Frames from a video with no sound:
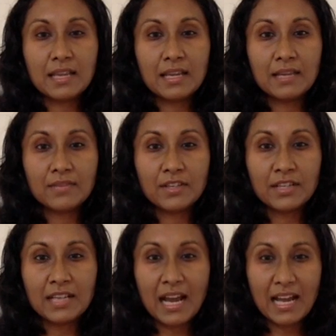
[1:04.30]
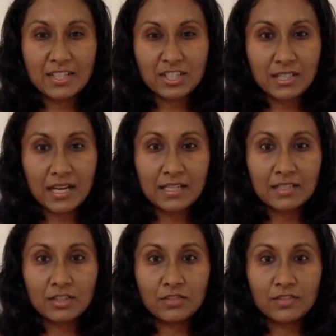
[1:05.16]
a very
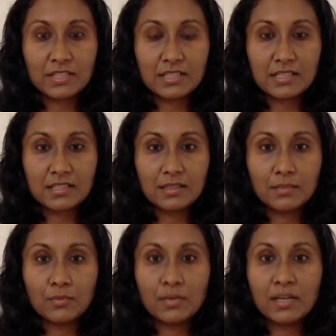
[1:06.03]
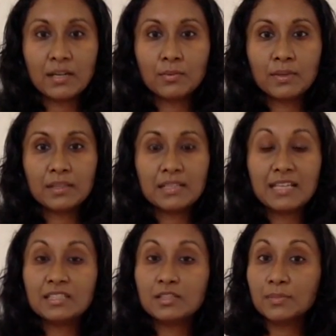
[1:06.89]
agitated nervous system where we
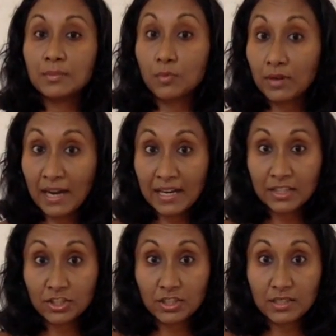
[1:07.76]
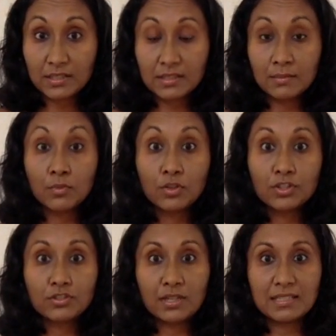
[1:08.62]
tend to be more anxious and more
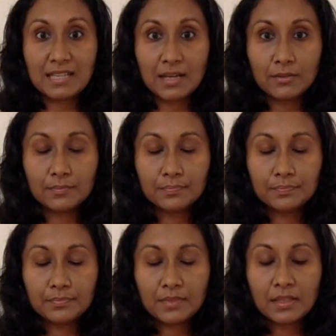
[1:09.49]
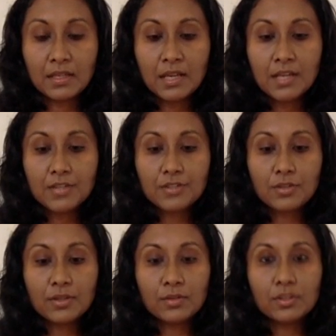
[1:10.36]
stressed out.
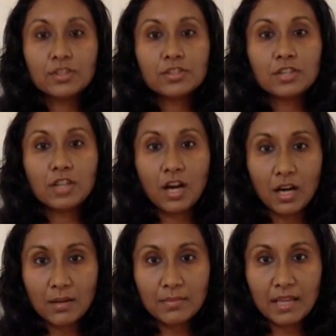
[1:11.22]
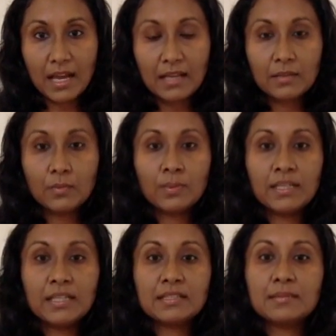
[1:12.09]
So in order to calm that, we
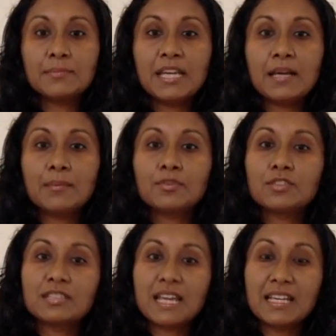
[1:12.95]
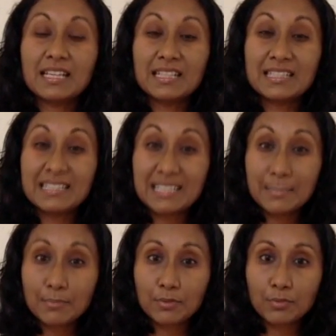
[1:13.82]
need to be able to take a
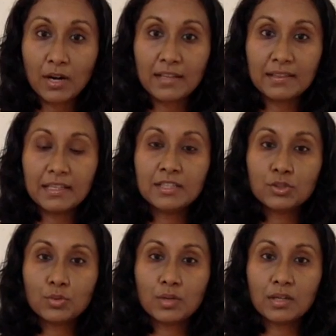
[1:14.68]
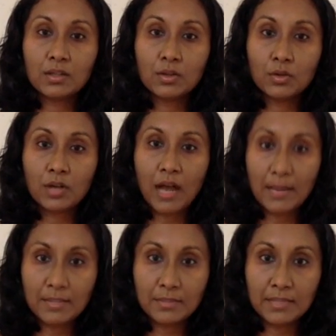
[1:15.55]
deeper breath into our lower
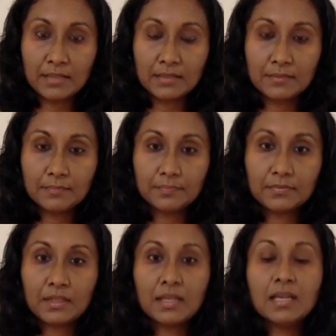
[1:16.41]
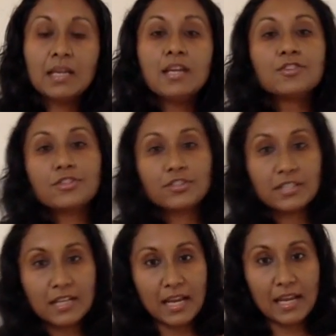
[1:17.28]
abdomen. So
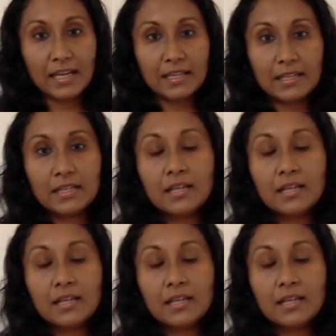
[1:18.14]
today,